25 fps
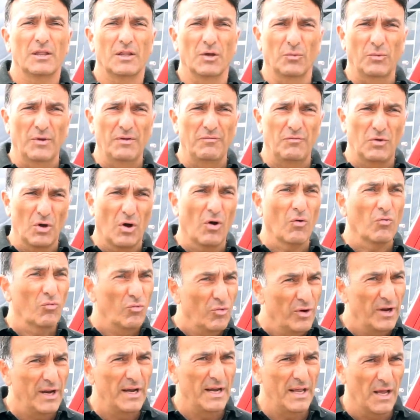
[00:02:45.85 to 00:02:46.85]
that we've got
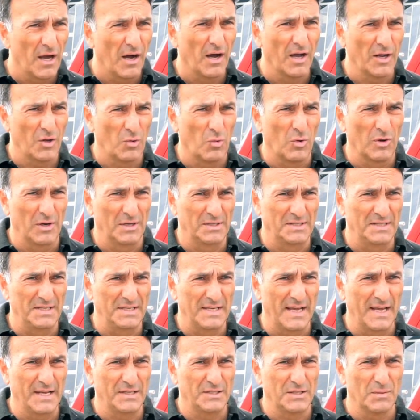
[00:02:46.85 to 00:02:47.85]
really high quality
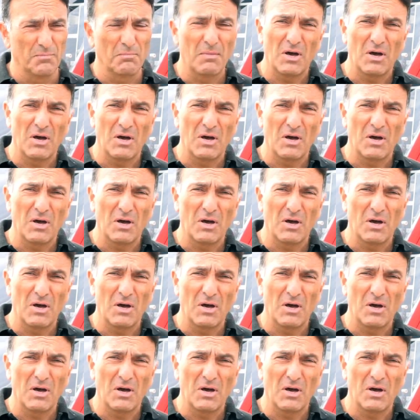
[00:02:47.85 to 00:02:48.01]
data,